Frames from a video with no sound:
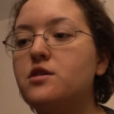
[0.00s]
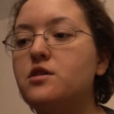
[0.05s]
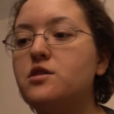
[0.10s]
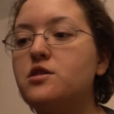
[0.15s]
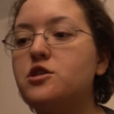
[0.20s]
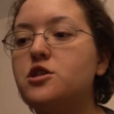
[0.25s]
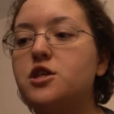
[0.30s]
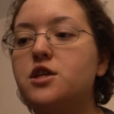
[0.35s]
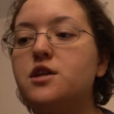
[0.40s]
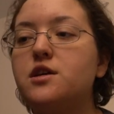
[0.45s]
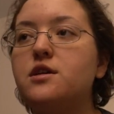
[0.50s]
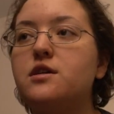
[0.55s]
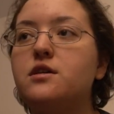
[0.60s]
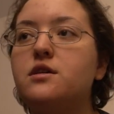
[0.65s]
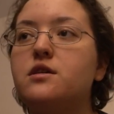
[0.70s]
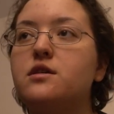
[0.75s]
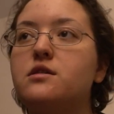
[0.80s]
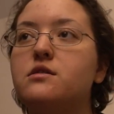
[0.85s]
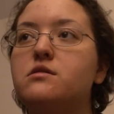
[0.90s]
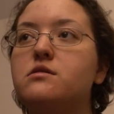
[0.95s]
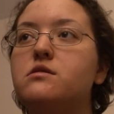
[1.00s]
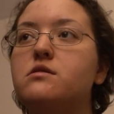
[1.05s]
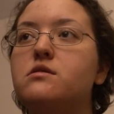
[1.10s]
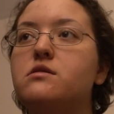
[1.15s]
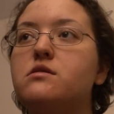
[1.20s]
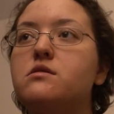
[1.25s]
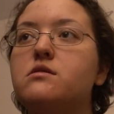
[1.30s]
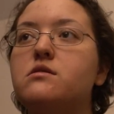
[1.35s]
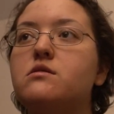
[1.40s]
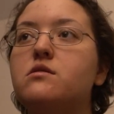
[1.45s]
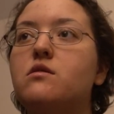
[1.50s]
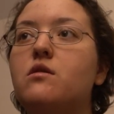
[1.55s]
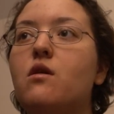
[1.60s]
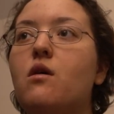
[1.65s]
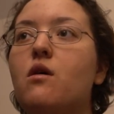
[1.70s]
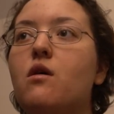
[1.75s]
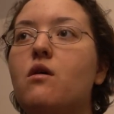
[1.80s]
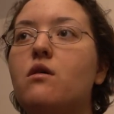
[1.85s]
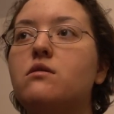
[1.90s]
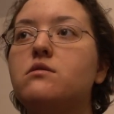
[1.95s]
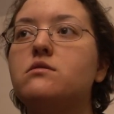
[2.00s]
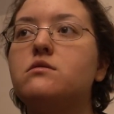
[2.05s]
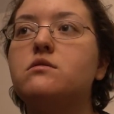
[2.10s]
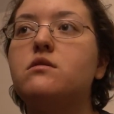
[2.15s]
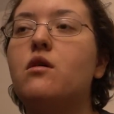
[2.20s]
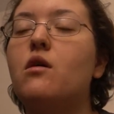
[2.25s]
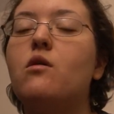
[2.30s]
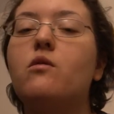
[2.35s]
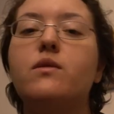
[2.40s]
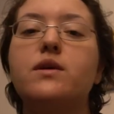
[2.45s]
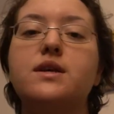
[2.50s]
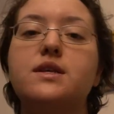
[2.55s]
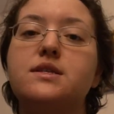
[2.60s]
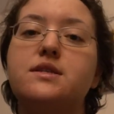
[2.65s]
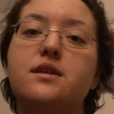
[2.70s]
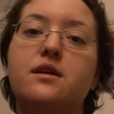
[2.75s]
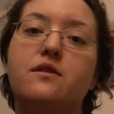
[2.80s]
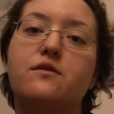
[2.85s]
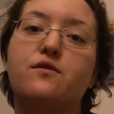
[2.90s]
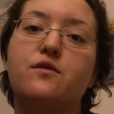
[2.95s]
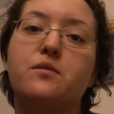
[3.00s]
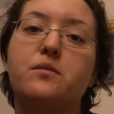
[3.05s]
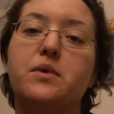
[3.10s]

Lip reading: she is always there for